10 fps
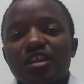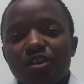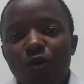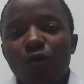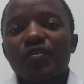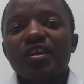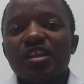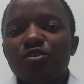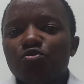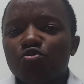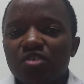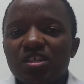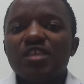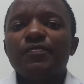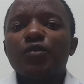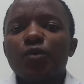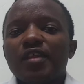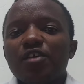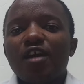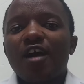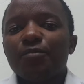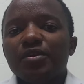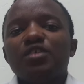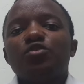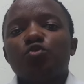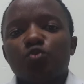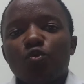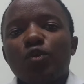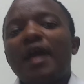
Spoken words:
No, they need to see whether you have been into school.